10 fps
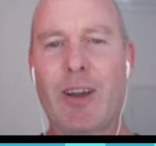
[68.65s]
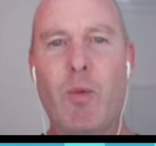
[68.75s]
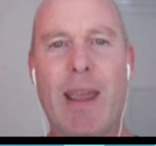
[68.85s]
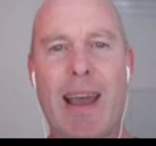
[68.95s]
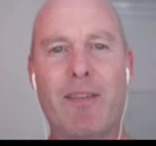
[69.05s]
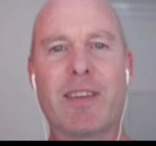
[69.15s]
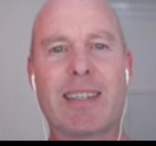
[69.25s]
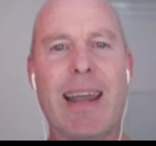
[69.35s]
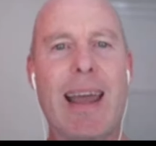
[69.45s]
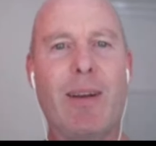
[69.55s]
We have
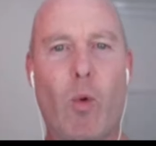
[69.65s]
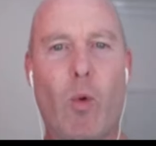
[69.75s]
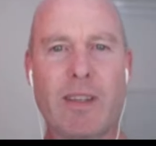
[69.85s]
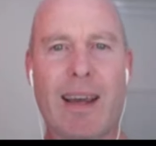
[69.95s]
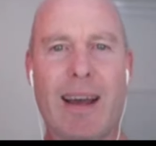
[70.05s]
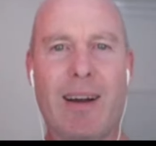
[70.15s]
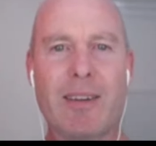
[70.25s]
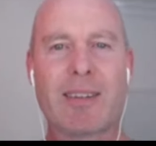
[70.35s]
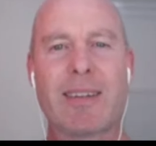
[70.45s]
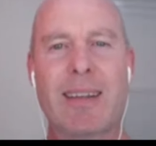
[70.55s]
Stan
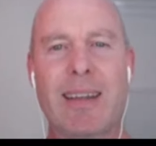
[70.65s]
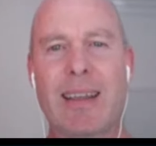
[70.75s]
Waterhouse.